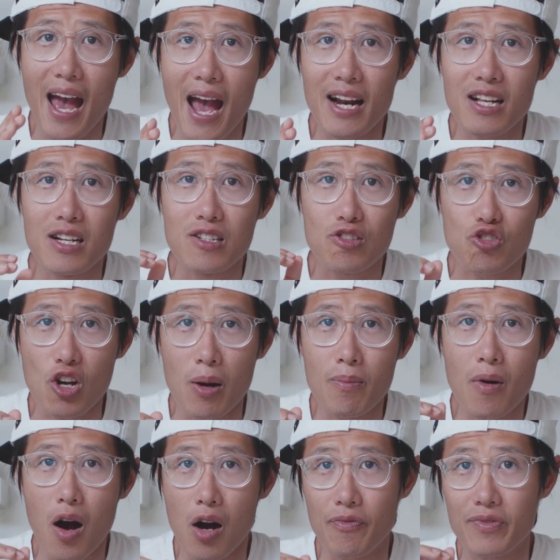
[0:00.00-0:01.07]
and
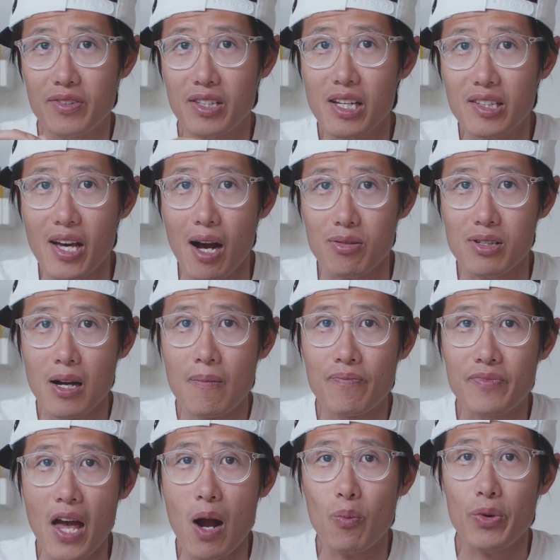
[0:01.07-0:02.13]
jump of details
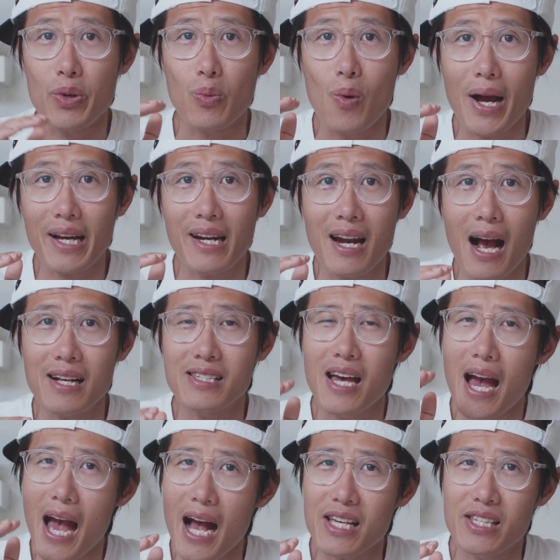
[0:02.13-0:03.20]
that we recognize
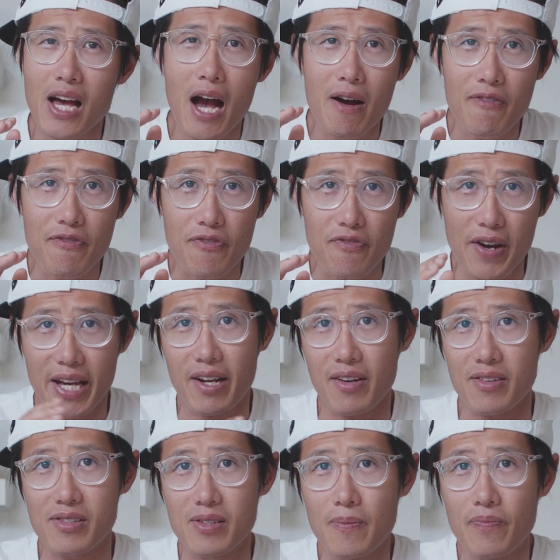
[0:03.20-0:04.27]
as
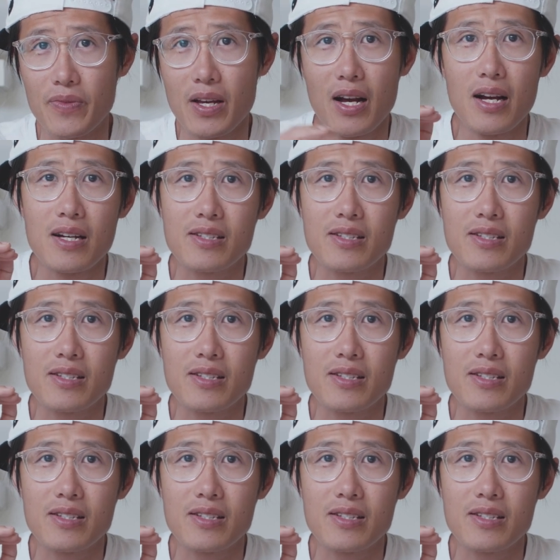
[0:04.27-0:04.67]
flickers.